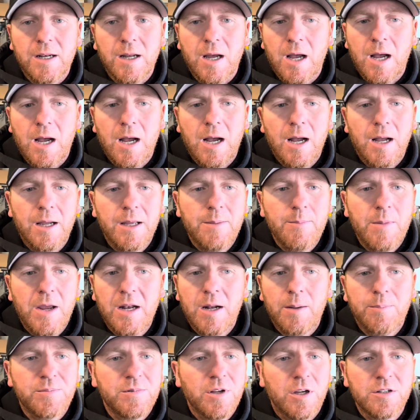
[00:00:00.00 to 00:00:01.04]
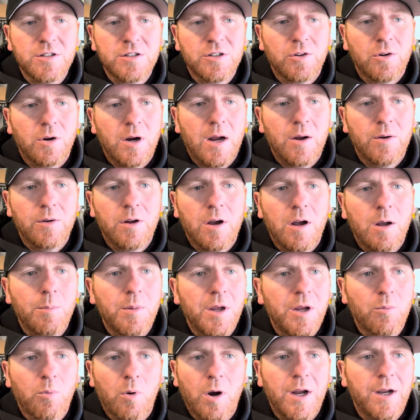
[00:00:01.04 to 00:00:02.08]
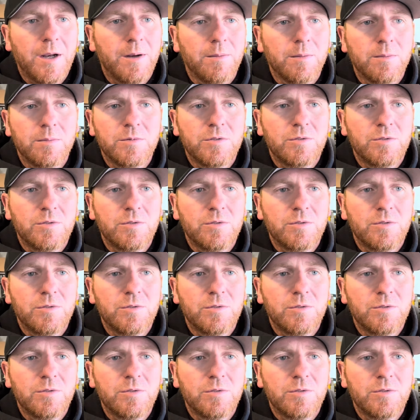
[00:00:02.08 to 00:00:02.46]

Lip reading: He made up tons of ground on me, right?